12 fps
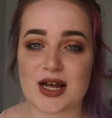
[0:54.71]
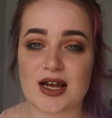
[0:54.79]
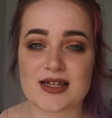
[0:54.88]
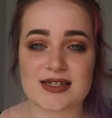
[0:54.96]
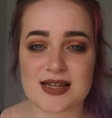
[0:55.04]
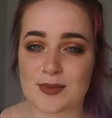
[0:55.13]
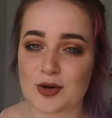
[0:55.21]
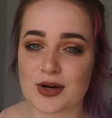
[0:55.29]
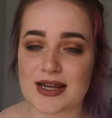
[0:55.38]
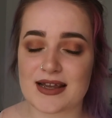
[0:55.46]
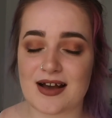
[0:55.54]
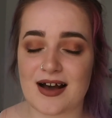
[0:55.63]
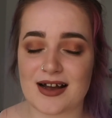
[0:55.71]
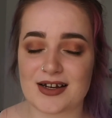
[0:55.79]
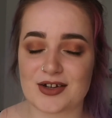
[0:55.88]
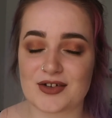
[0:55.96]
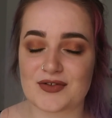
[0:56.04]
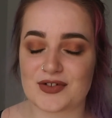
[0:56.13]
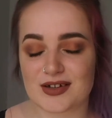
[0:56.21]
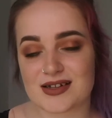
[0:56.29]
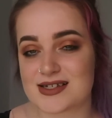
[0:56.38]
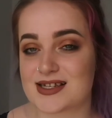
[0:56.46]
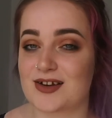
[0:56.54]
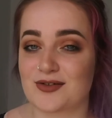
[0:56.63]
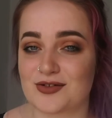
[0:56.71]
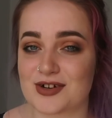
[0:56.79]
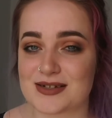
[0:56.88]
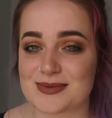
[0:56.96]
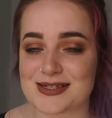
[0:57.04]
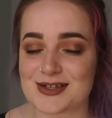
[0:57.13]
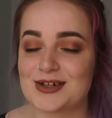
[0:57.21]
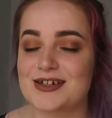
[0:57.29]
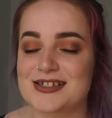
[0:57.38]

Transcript: summery kind of subtle Christmas look.